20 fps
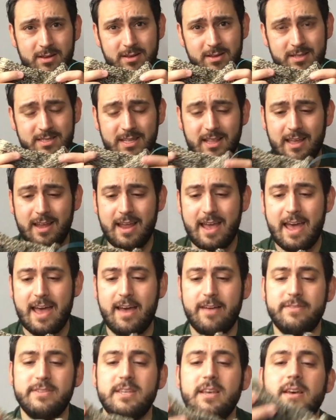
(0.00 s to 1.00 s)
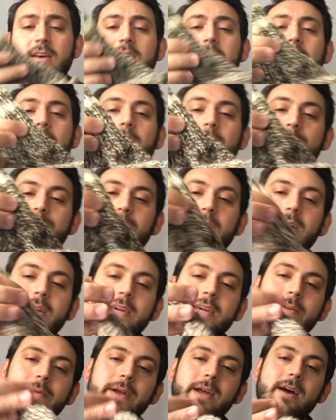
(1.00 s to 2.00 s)
That's a lot of halves.
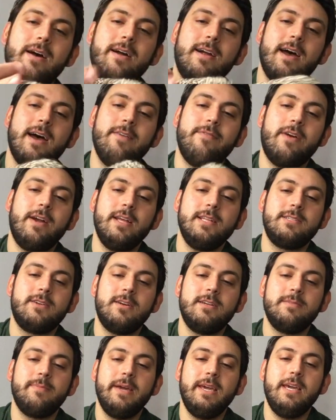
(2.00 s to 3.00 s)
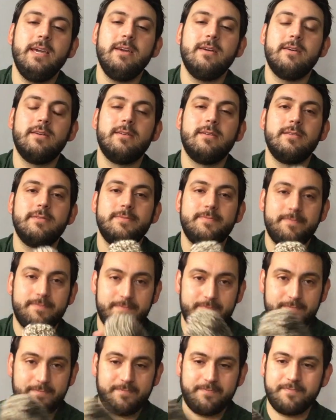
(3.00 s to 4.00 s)
But here we are. I've already turned my heel,
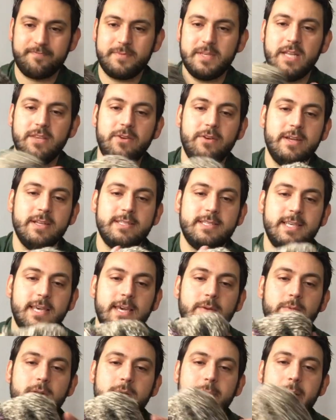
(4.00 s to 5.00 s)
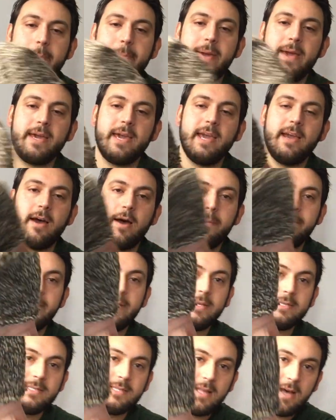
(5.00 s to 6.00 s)
and you can see where my picking up
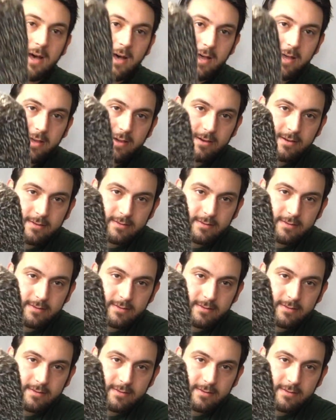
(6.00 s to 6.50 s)
is not